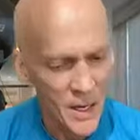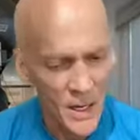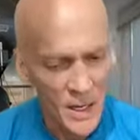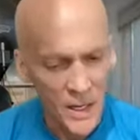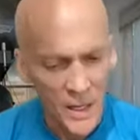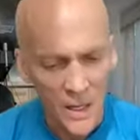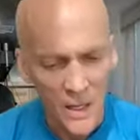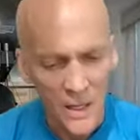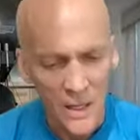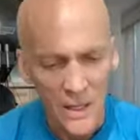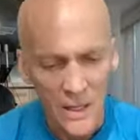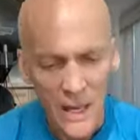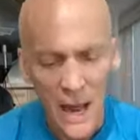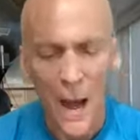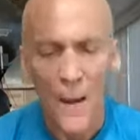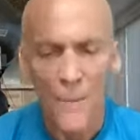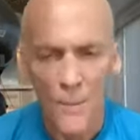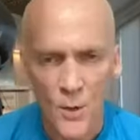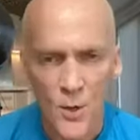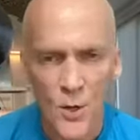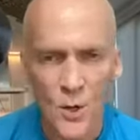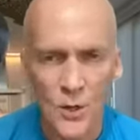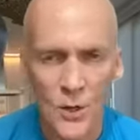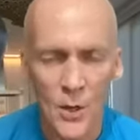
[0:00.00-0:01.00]
stop
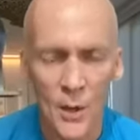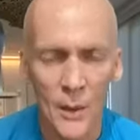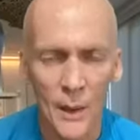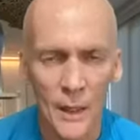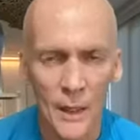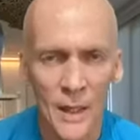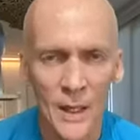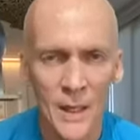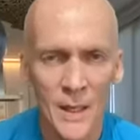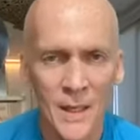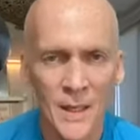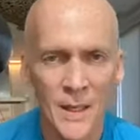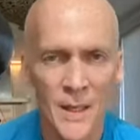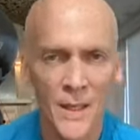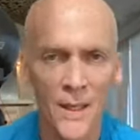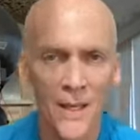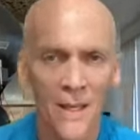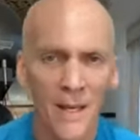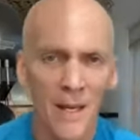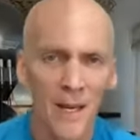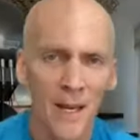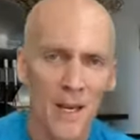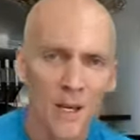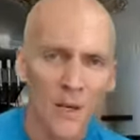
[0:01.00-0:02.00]
what you're doing
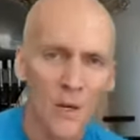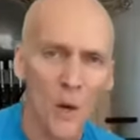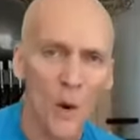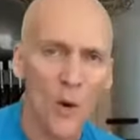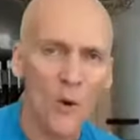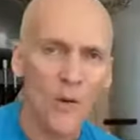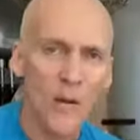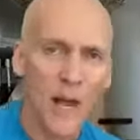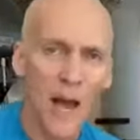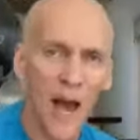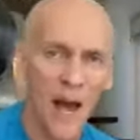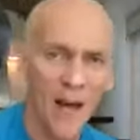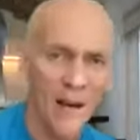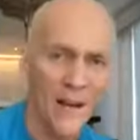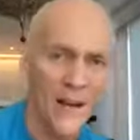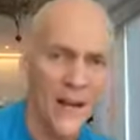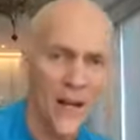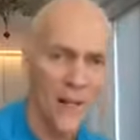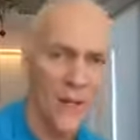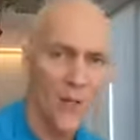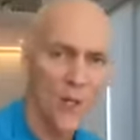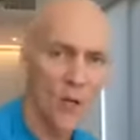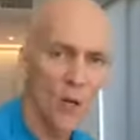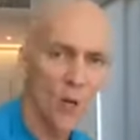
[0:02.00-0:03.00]
and go down
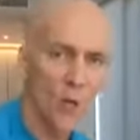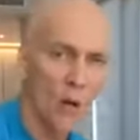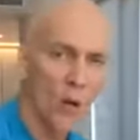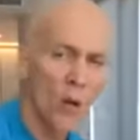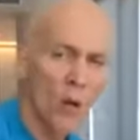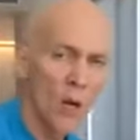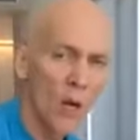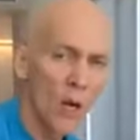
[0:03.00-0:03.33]
and do